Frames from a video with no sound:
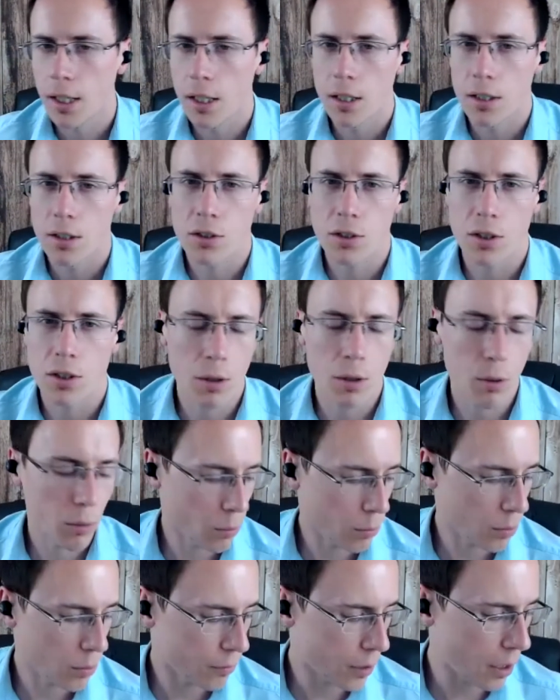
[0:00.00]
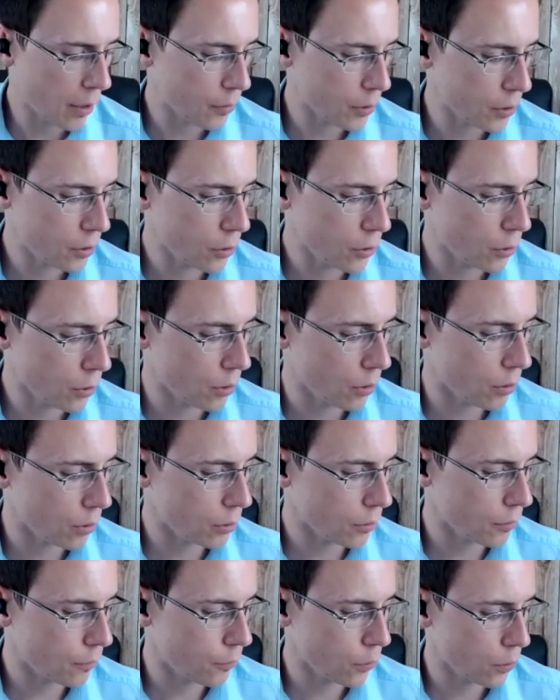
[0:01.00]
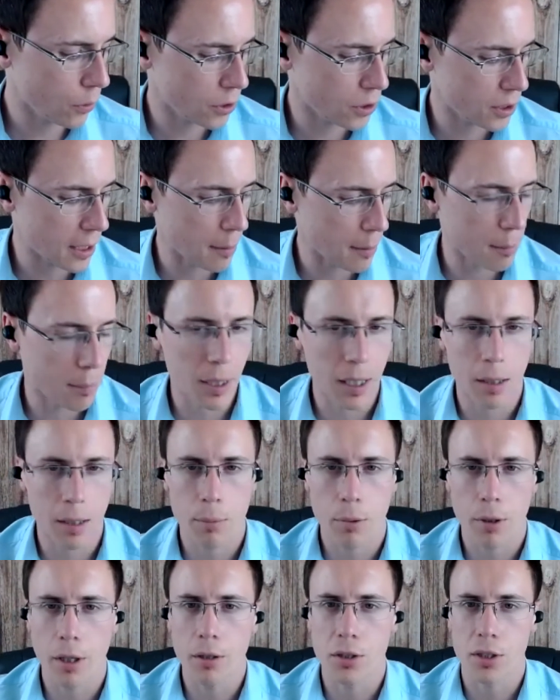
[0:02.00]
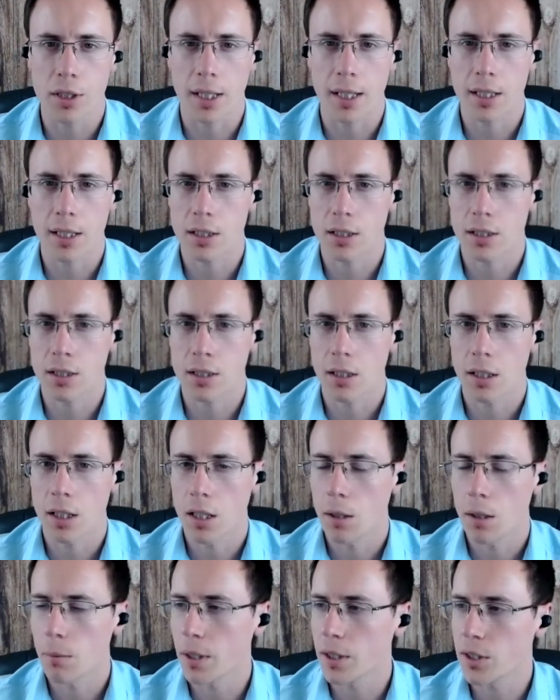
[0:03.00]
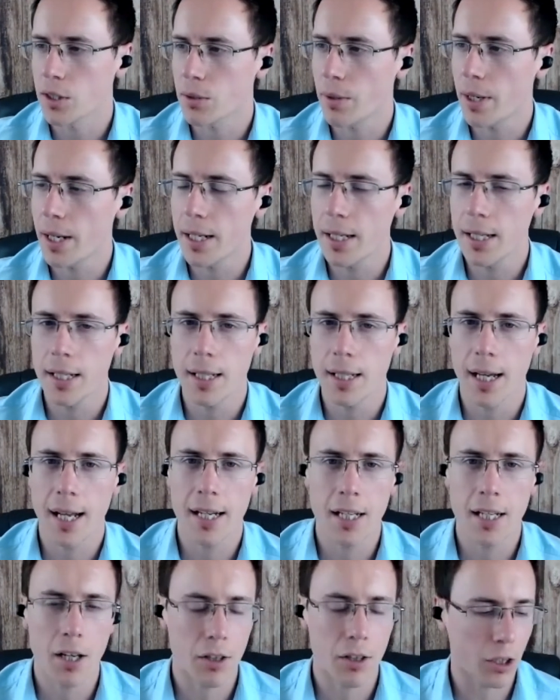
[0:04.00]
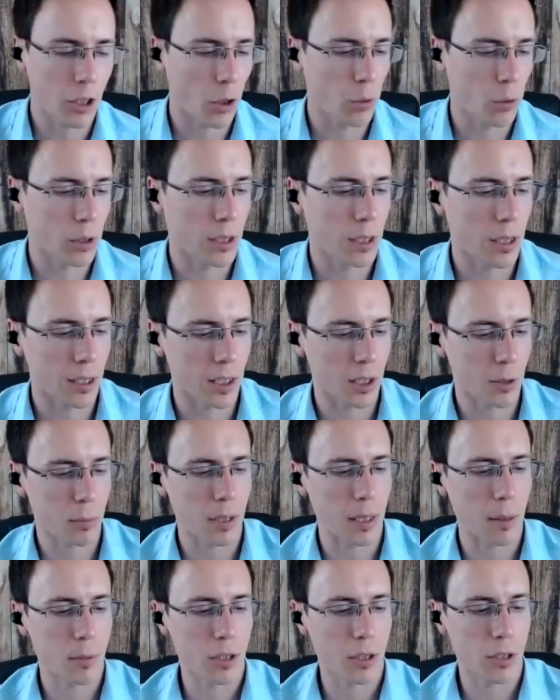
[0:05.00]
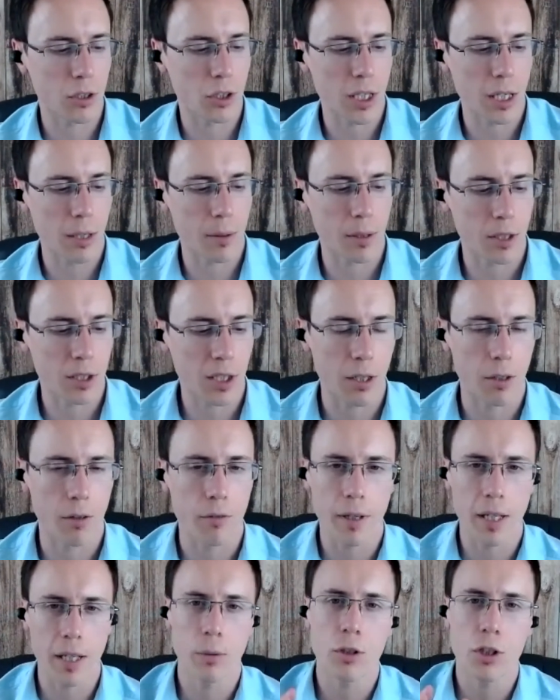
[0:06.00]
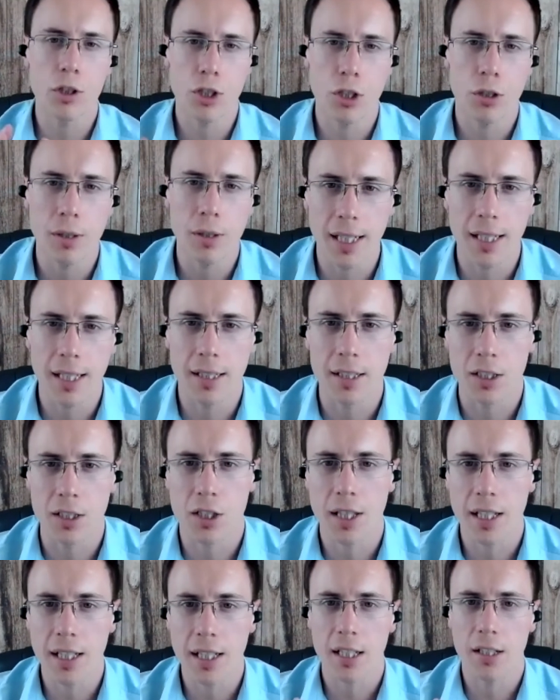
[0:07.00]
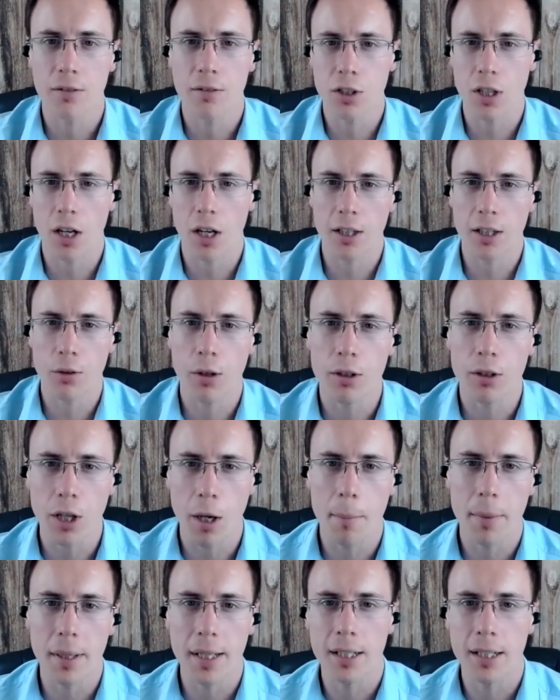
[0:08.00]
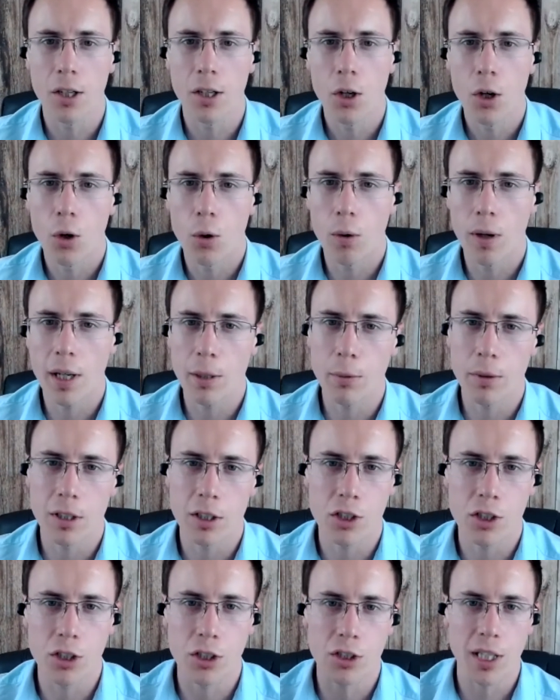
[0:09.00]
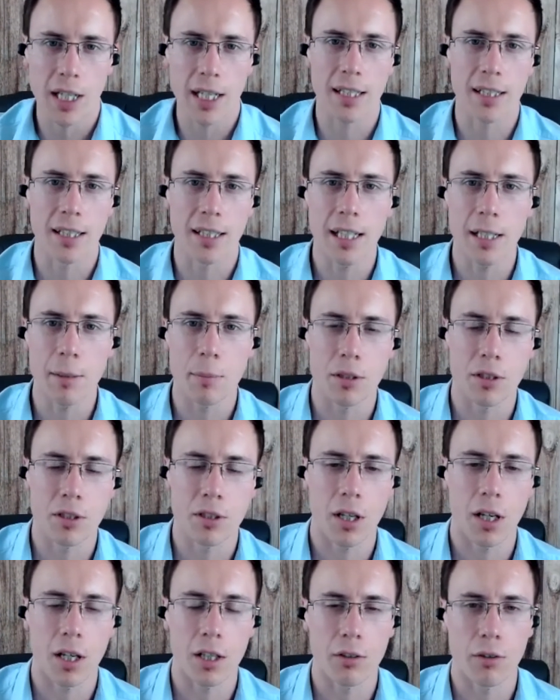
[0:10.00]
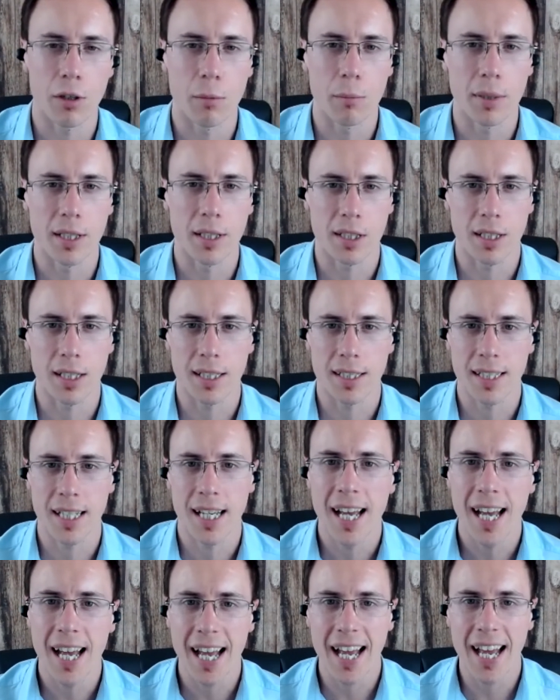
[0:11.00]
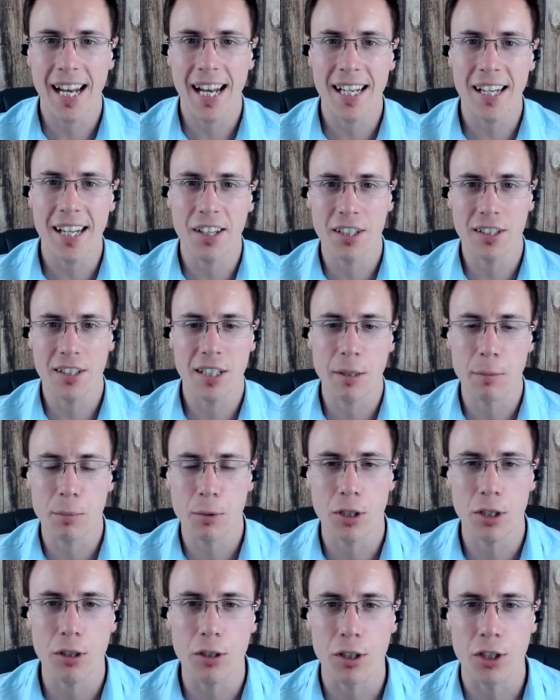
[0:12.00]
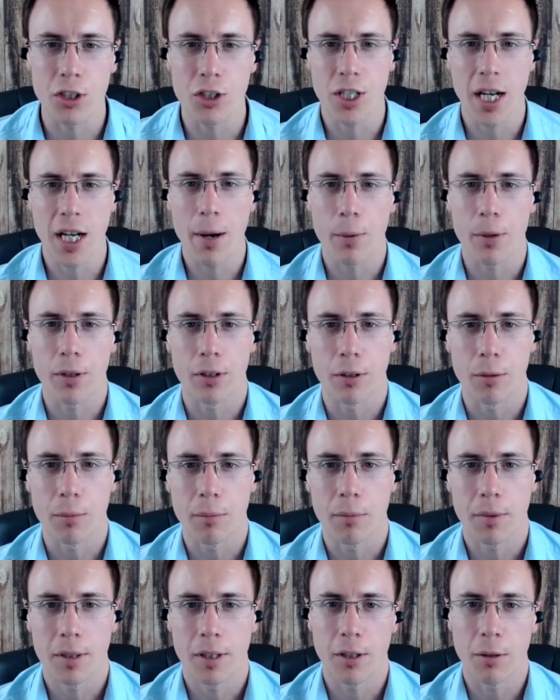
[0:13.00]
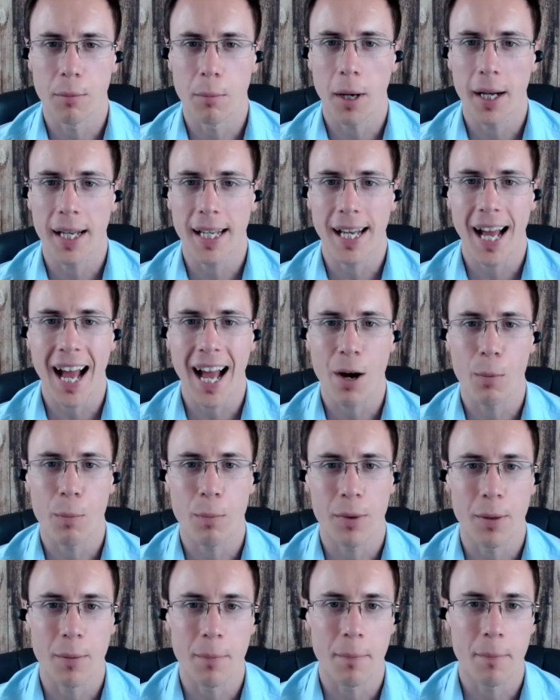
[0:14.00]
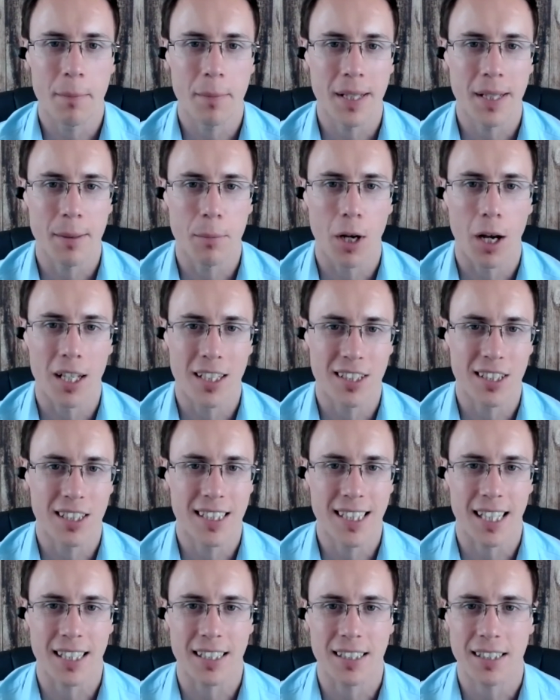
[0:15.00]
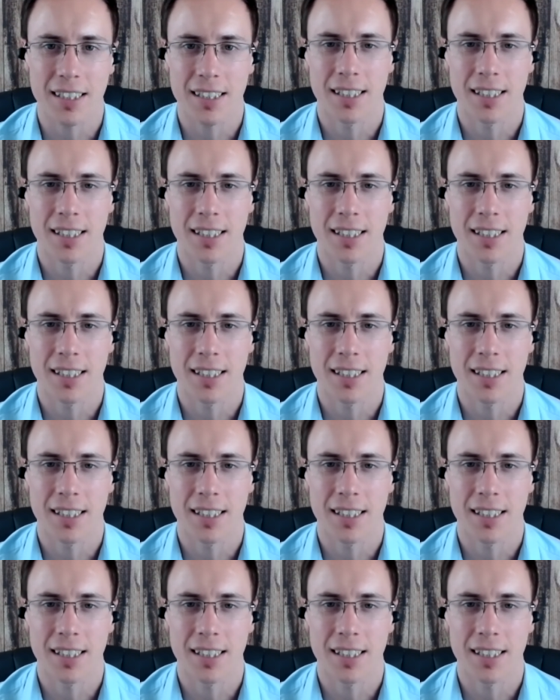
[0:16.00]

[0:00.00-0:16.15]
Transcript: So we've covered your your four step pillar process. But is there any any other golden nuggets perhaps you could share with us, Kieren? For anyone tuning in that's thinking of starting their own company, or anyone that's just taken the leap and started their own business, any other tips that you could share with them that might help them be a success?